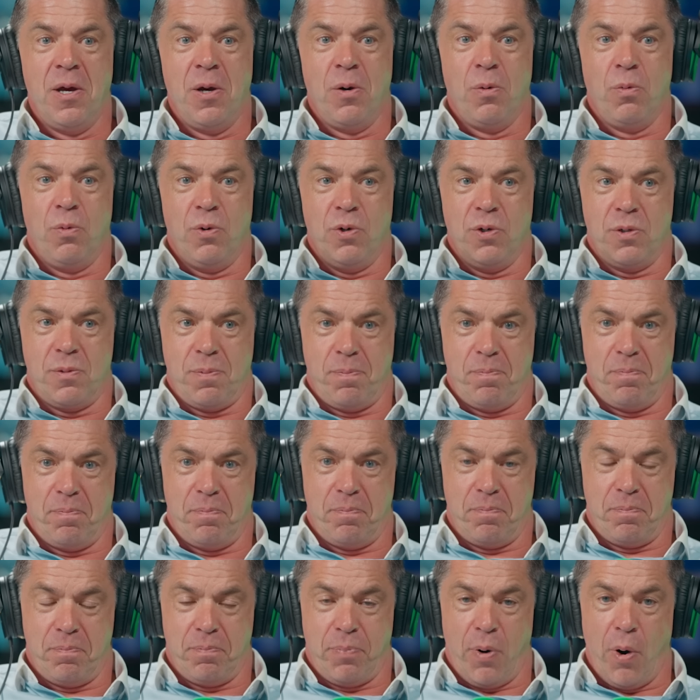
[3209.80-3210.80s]
would
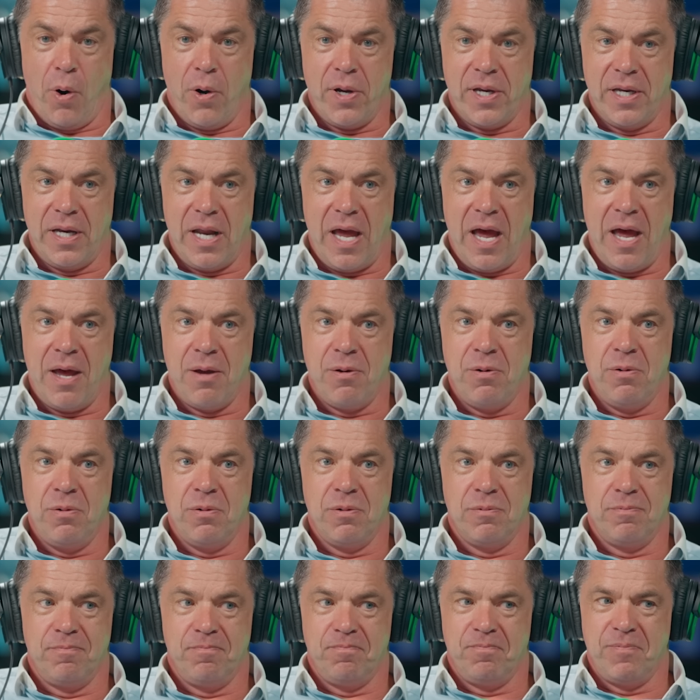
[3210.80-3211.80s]
point out,
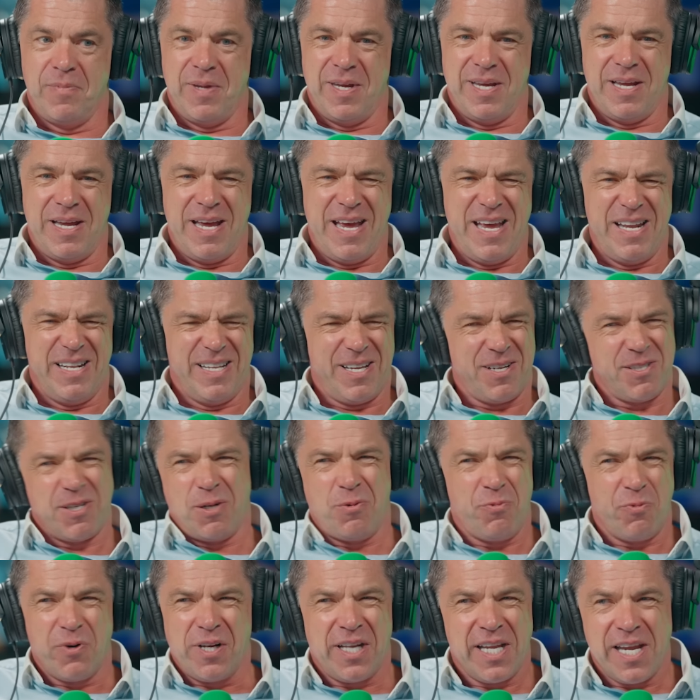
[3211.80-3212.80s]
it
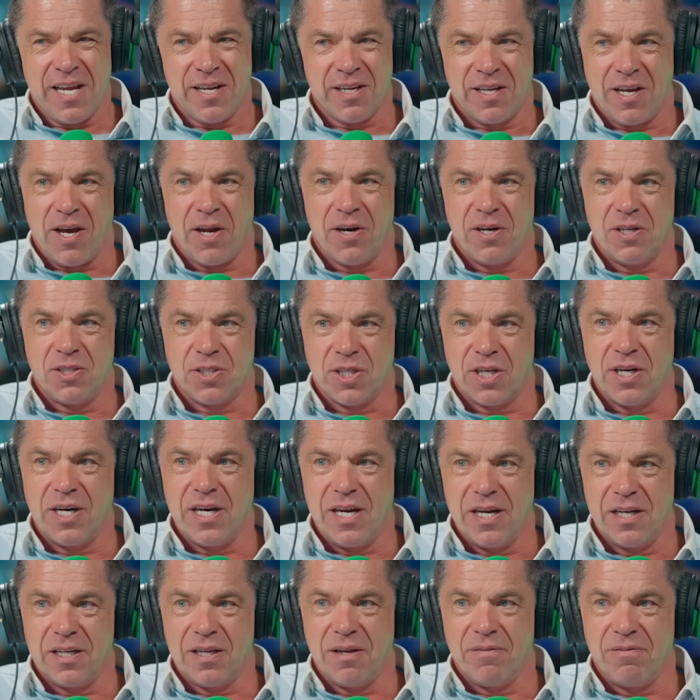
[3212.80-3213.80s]
doesn't really encourage
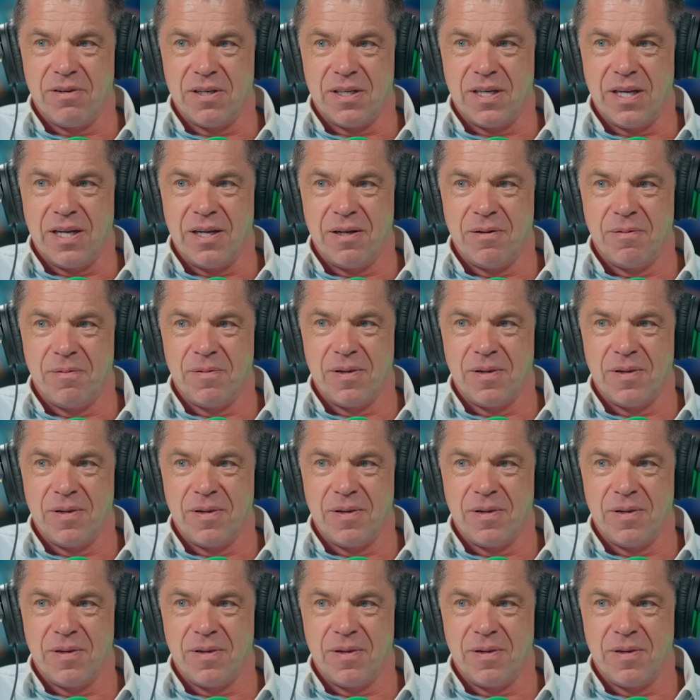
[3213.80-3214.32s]
creativity.